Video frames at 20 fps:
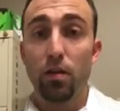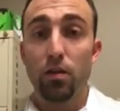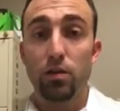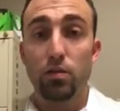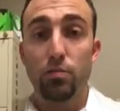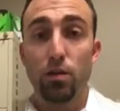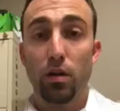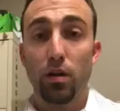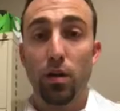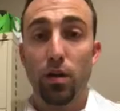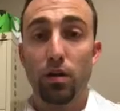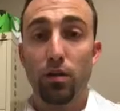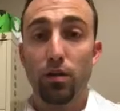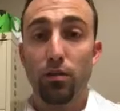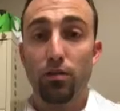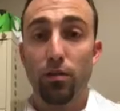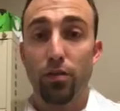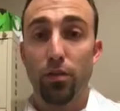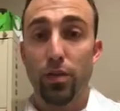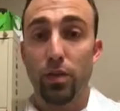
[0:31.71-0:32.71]
There's been a lot of
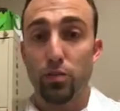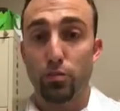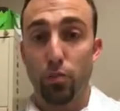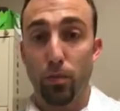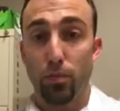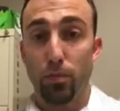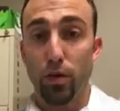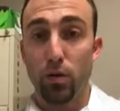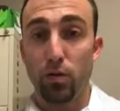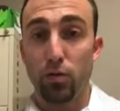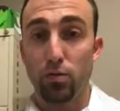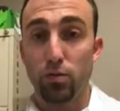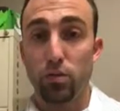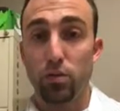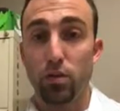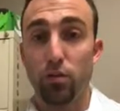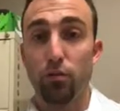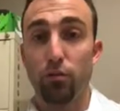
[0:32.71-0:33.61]
different things proposed